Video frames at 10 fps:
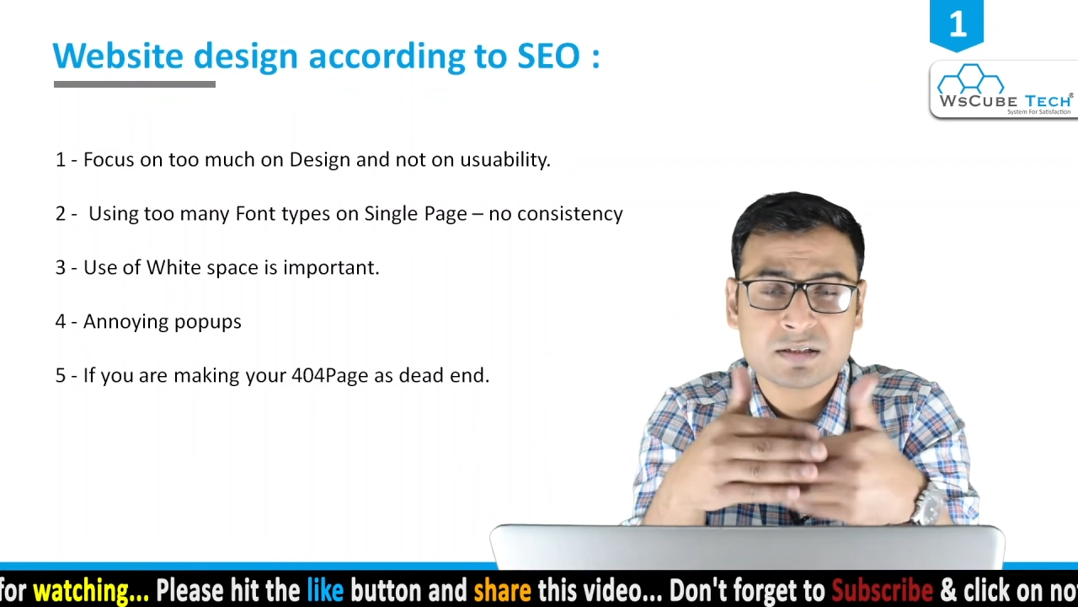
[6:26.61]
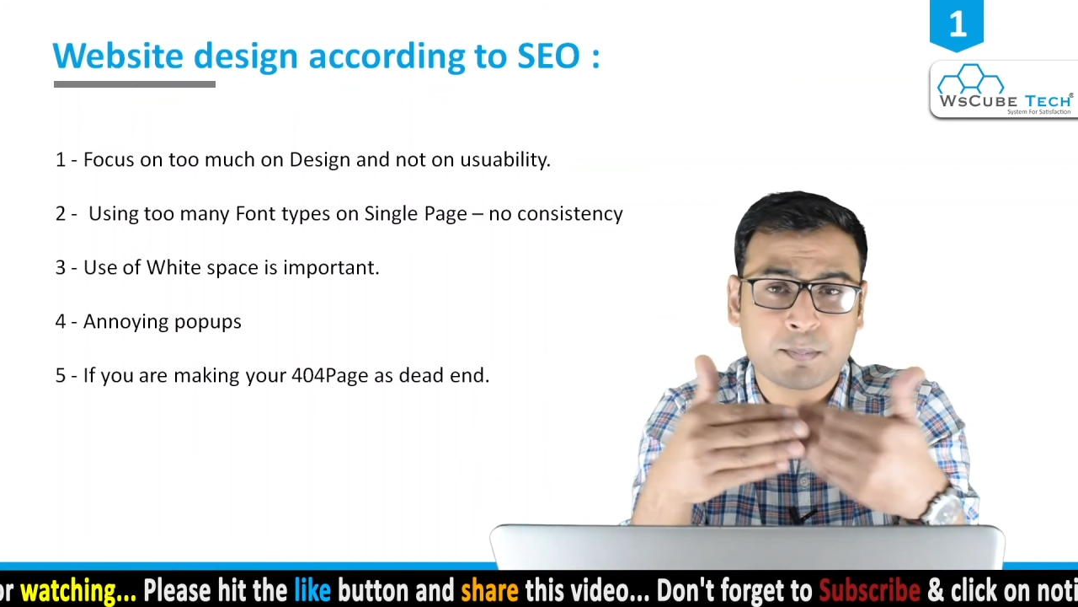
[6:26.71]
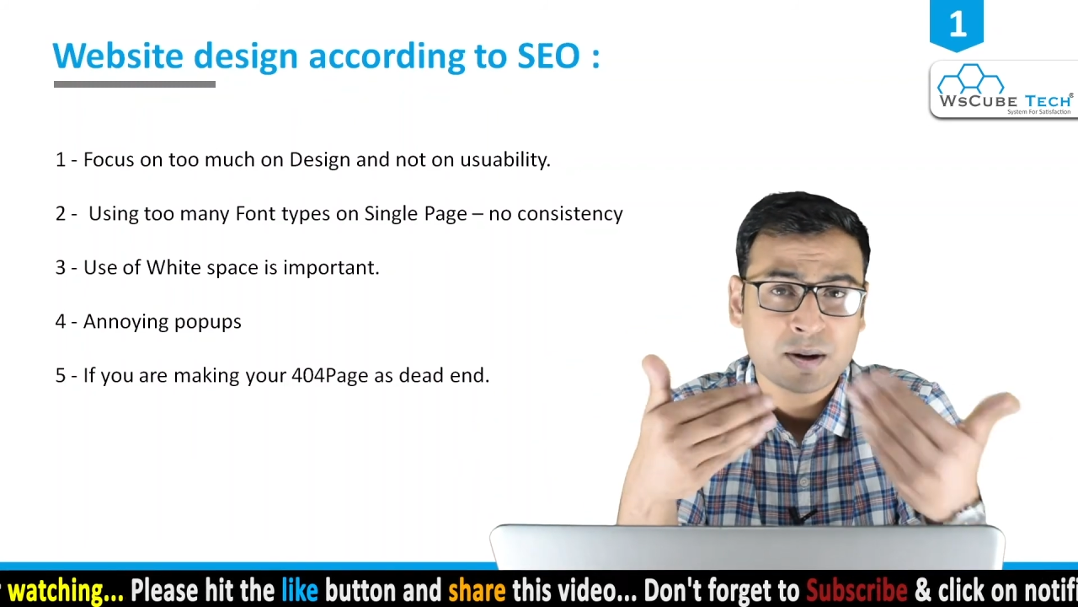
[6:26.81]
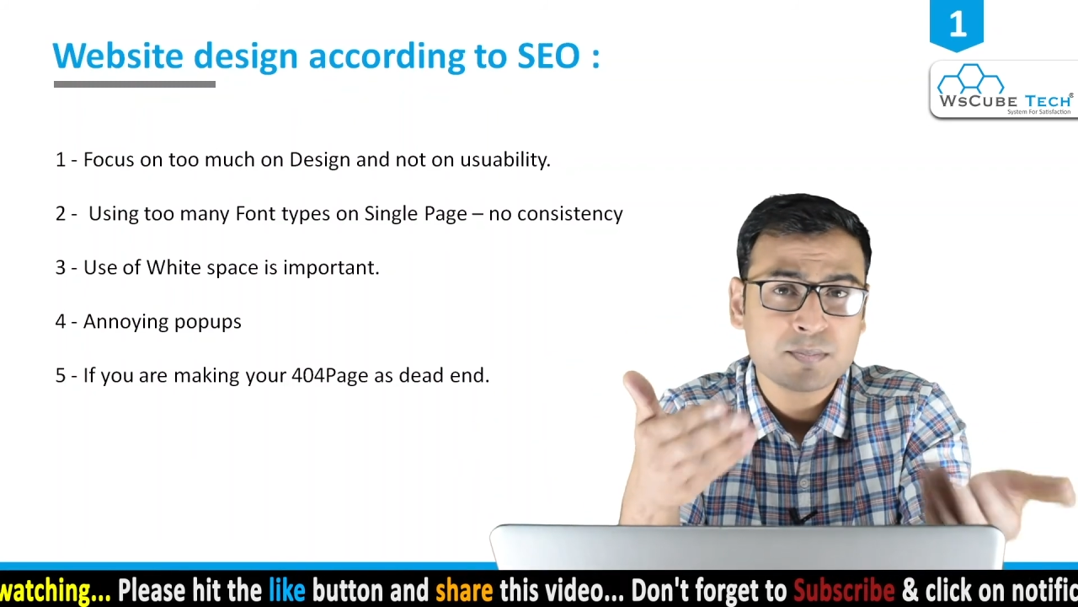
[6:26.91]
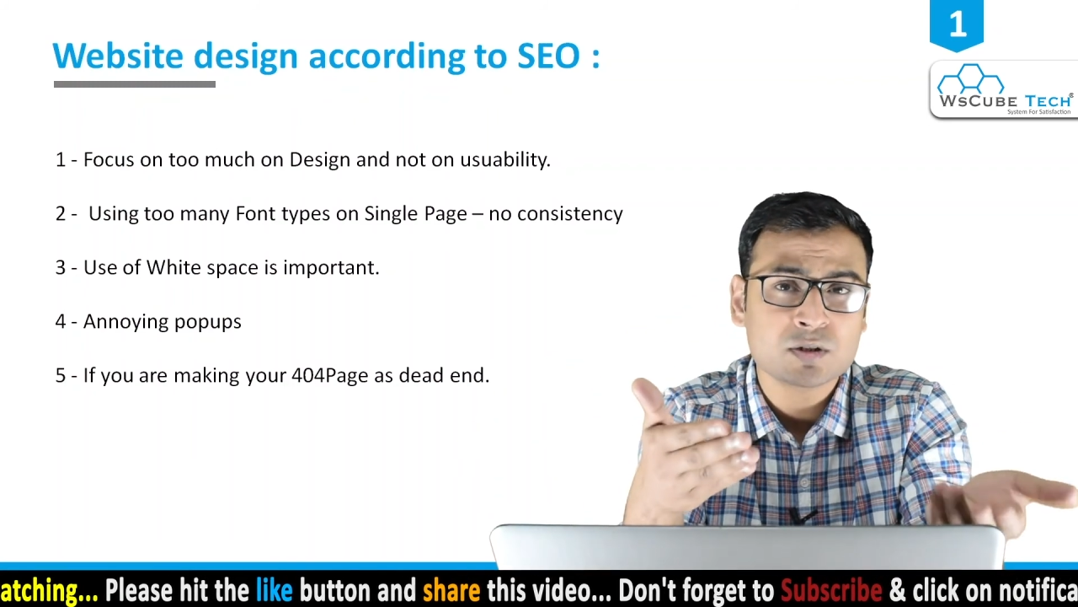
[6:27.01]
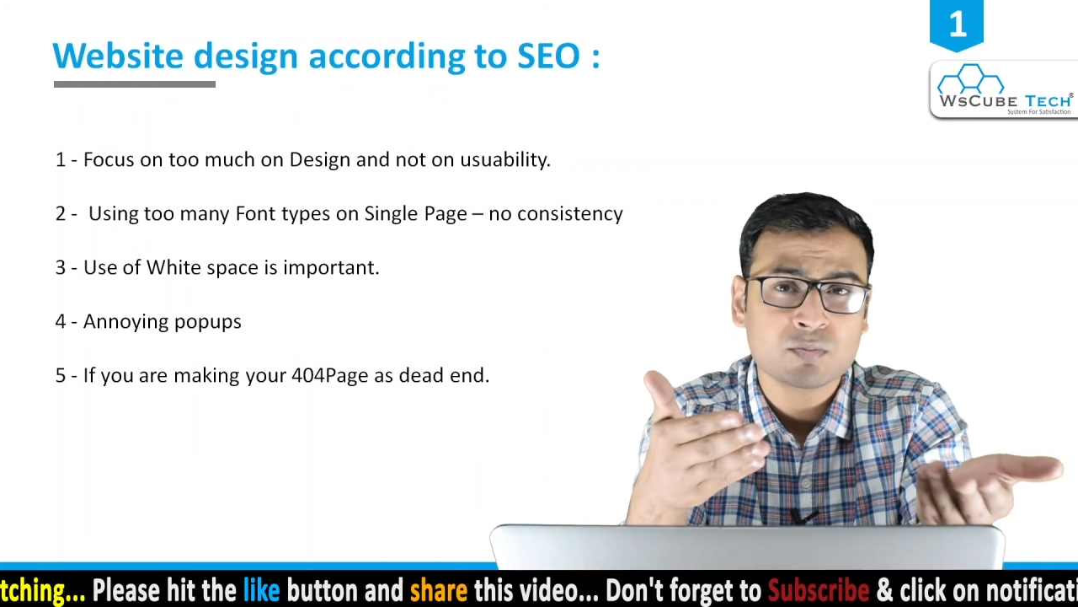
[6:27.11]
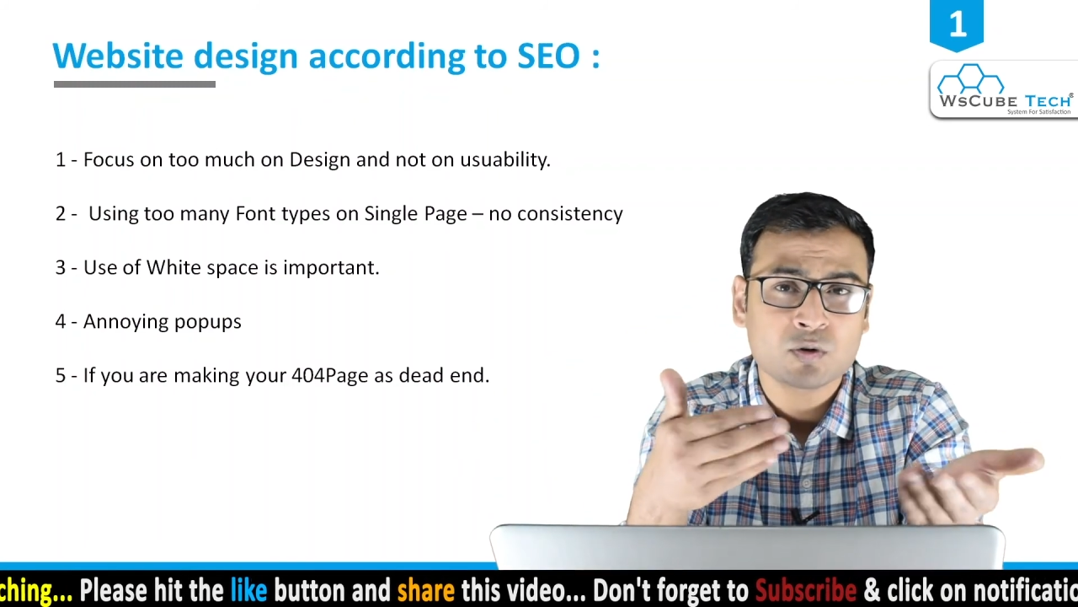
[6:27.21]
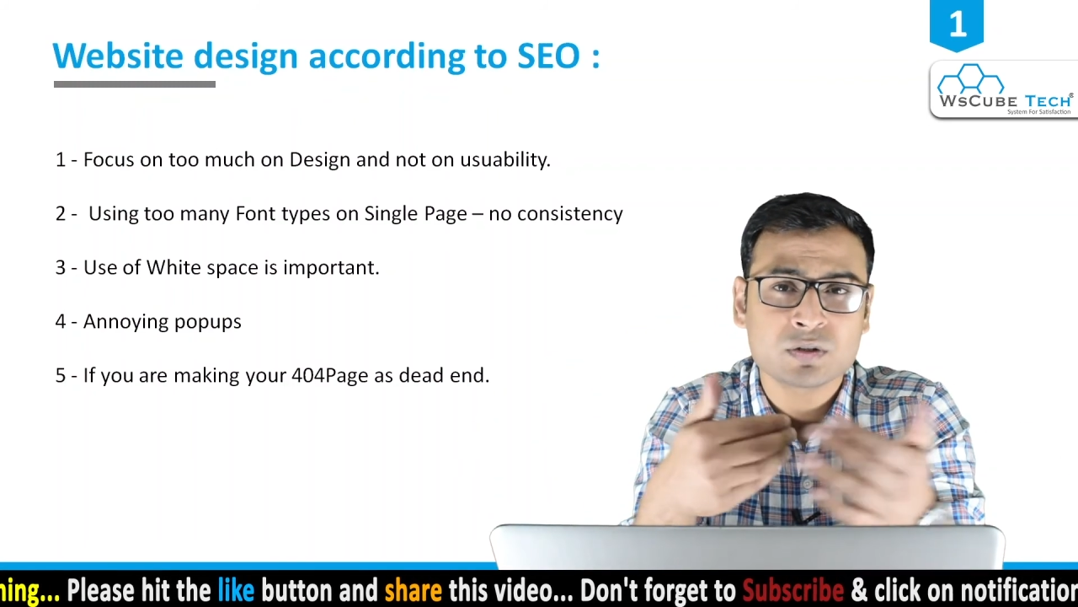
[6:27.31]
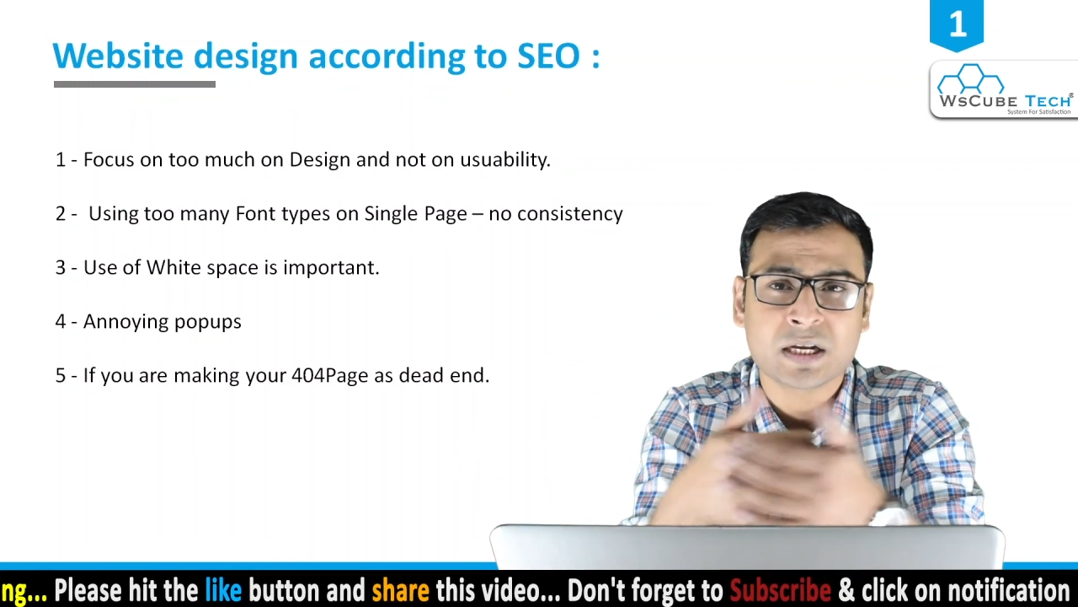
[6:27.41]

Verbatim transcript: the purpose of those